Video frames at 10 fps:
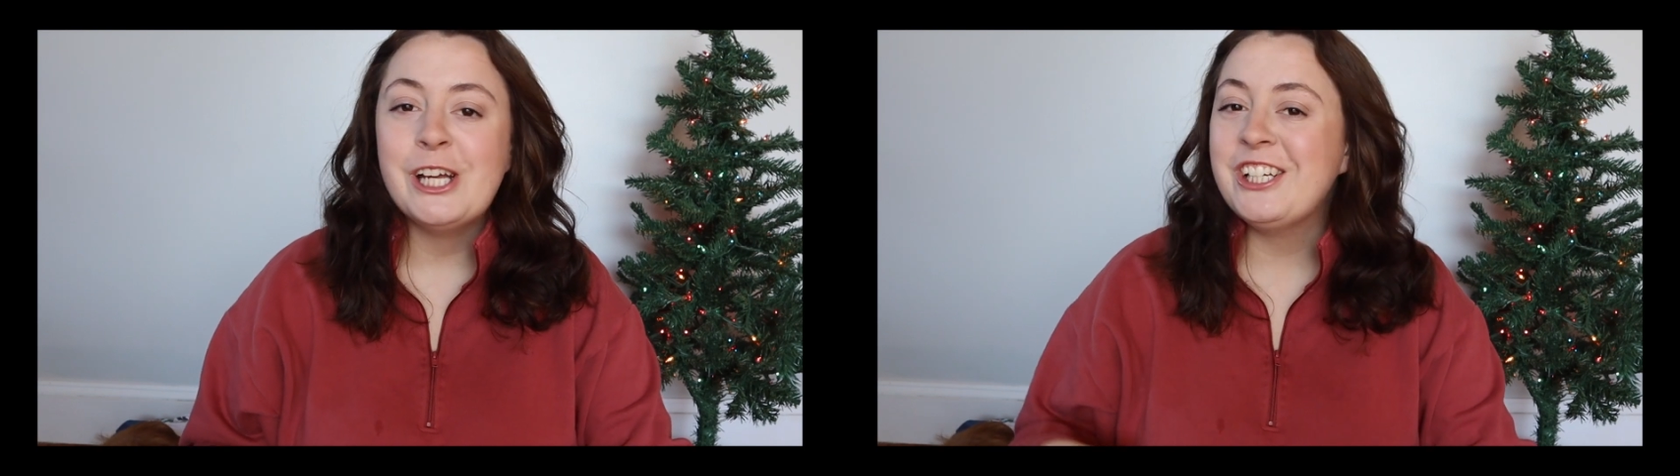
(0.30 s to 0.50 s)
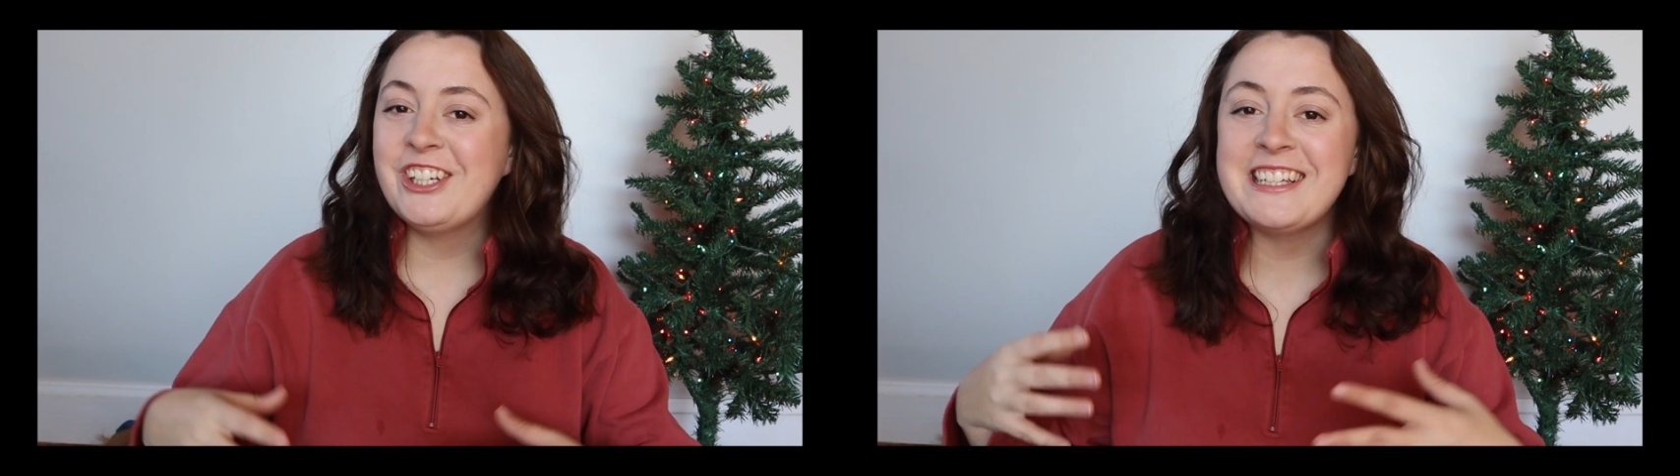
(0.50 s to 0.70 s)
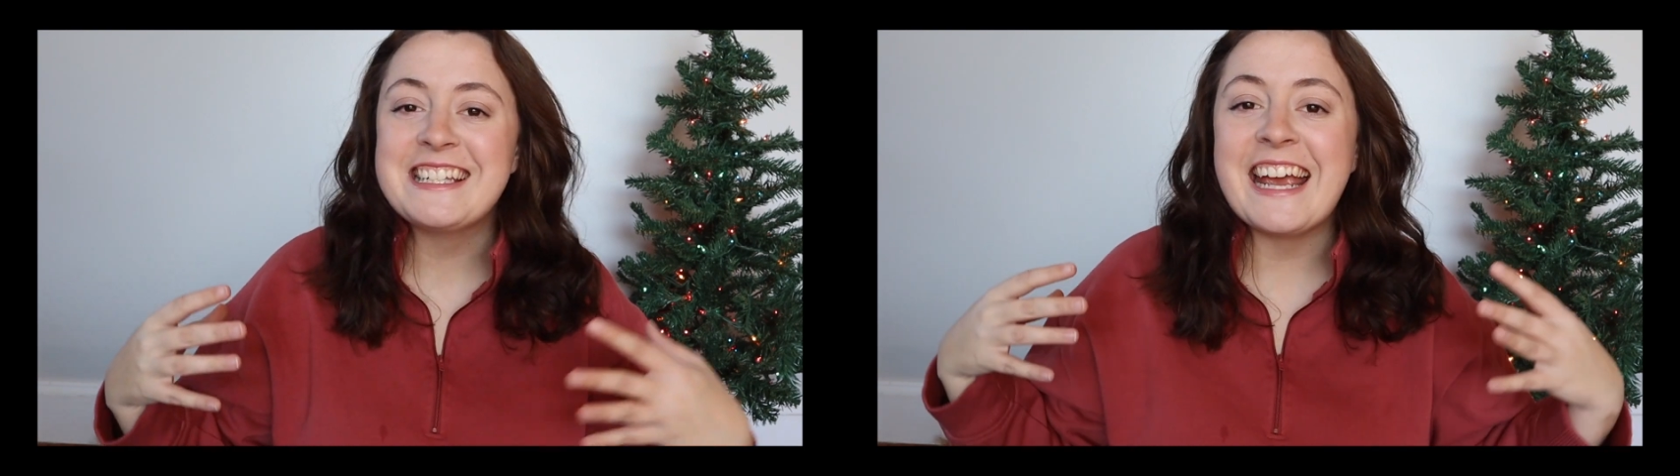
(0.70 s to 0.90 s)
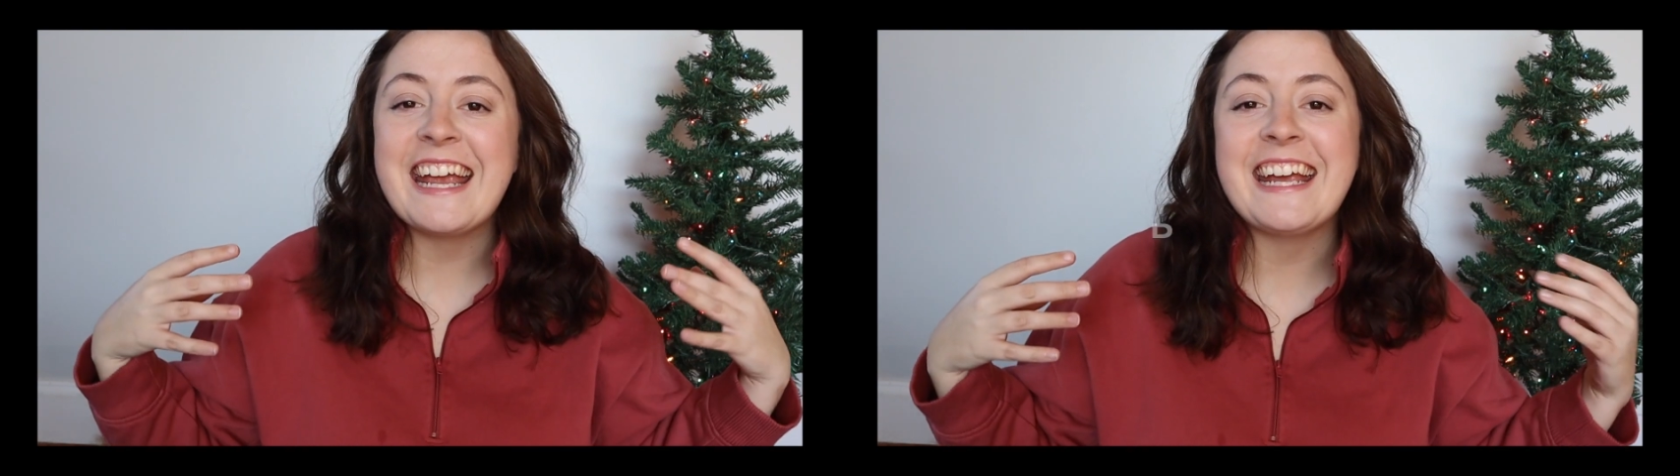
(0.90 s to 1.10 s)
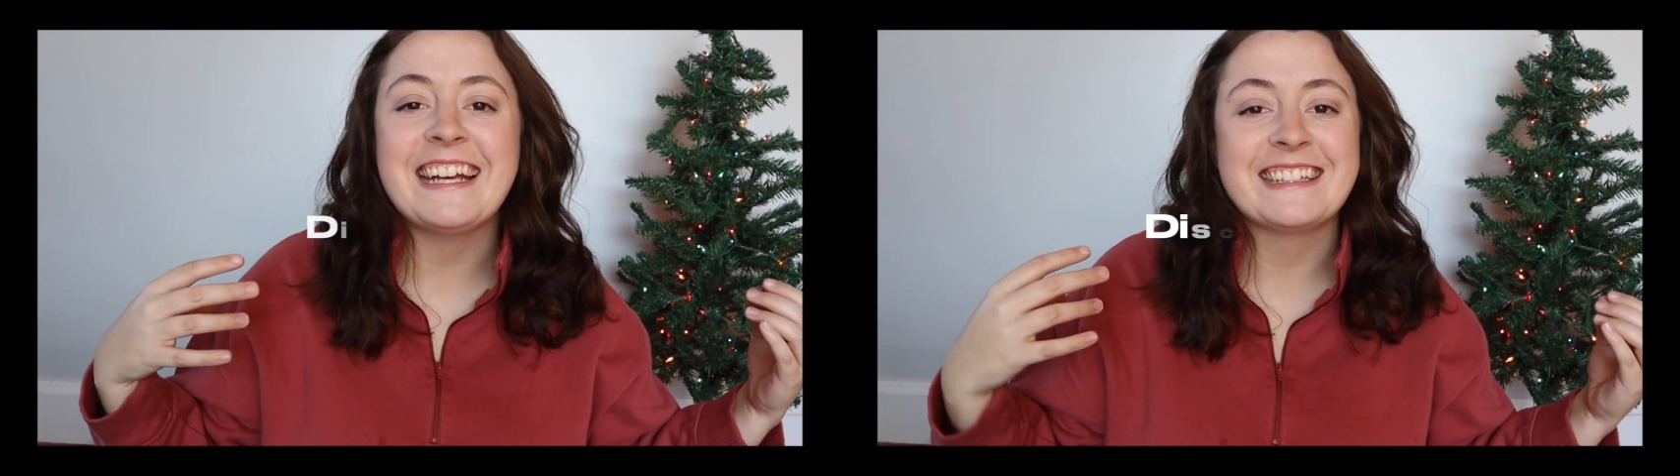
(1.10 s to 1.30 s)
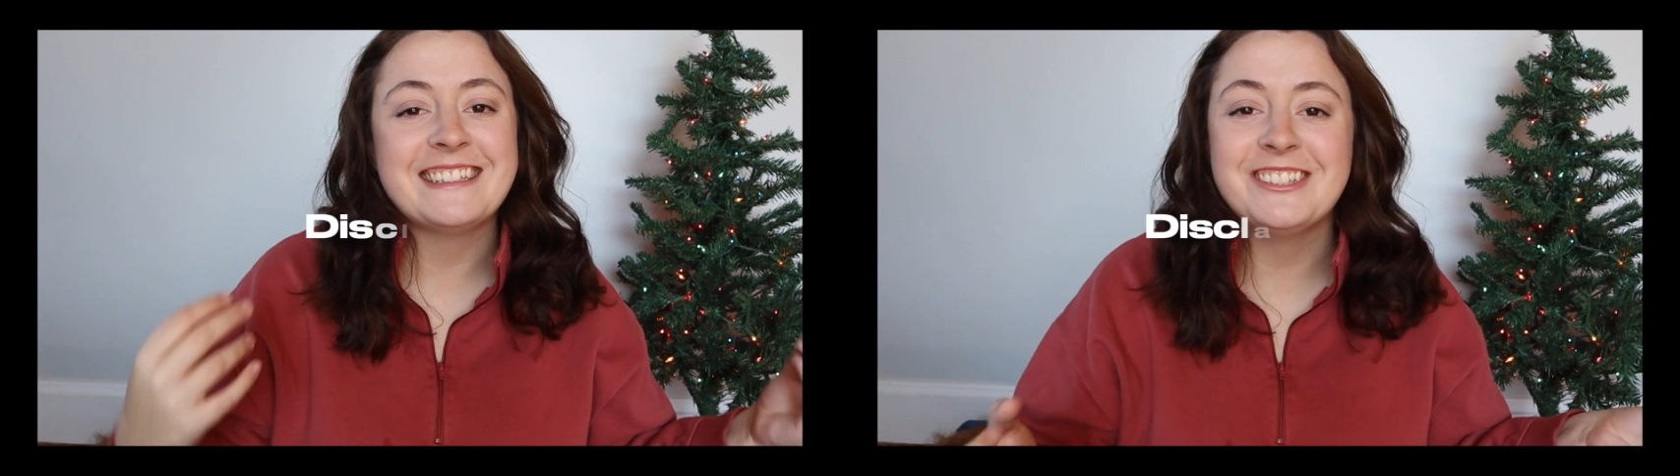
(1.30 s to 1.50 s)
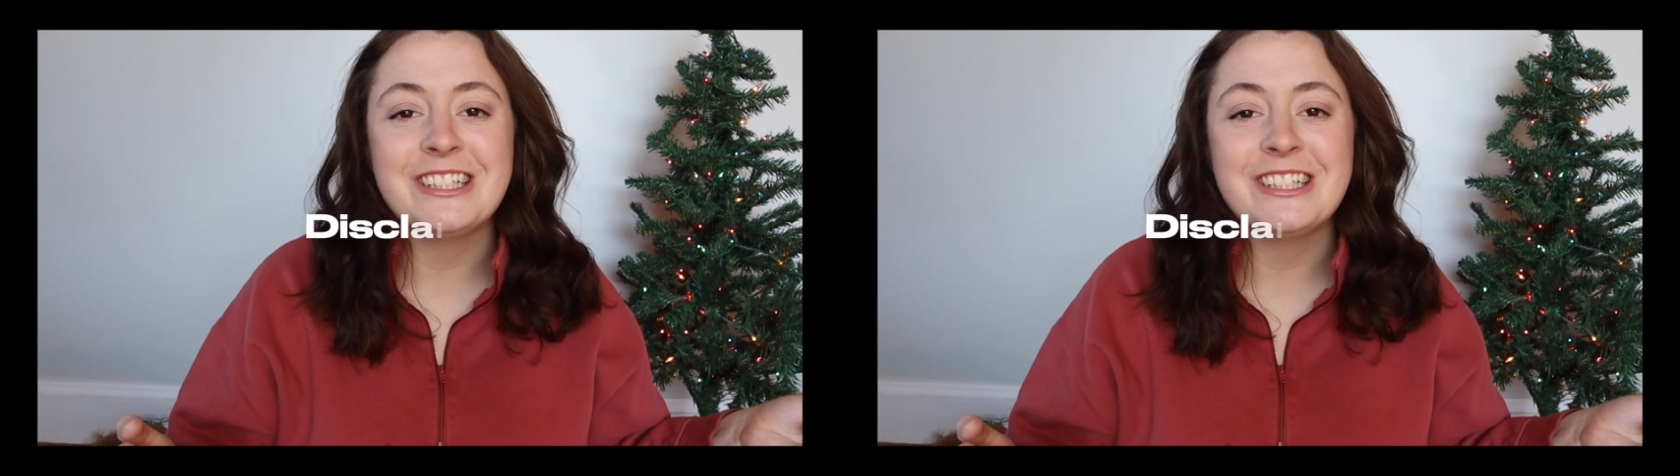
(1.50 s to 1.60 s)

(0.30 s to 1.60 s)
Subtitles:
Just a little